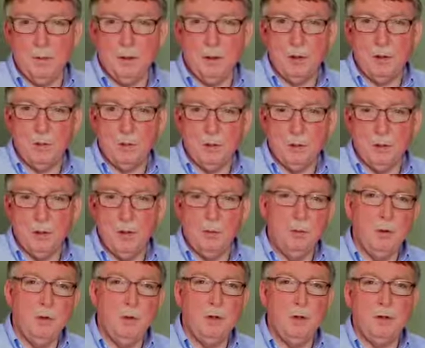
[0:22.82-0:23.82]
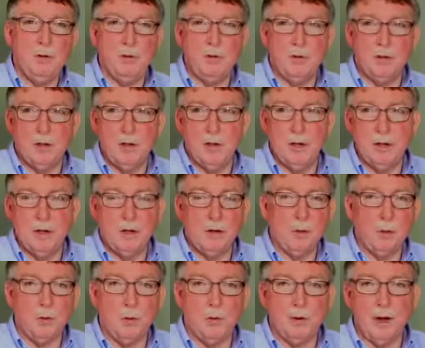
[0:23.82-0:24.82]
we're going to really understand
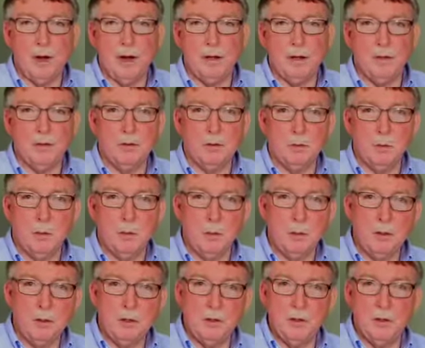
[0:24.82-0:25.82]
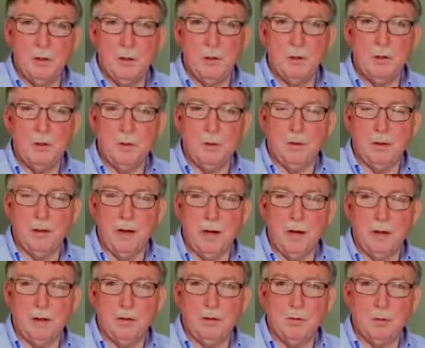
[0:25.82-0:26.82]
orthotics and what we need to do with
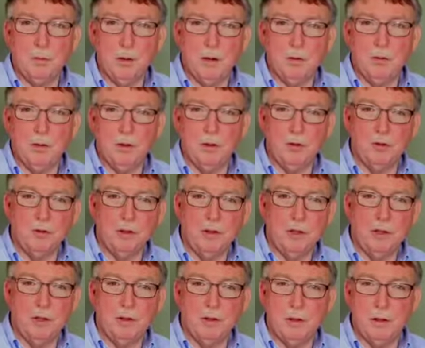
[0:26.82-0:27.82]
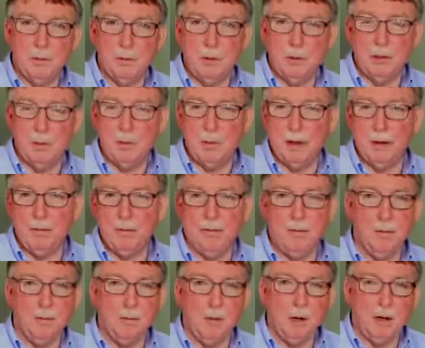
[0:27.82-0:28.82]
orthotics, we have to understand a little bit about
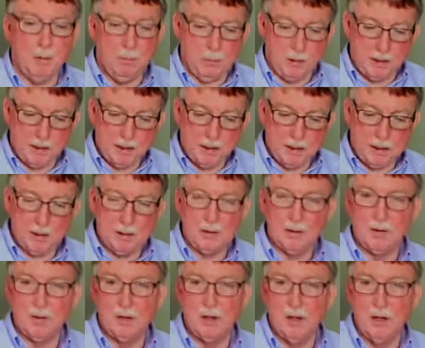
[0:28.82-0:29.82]
foot biomechanics.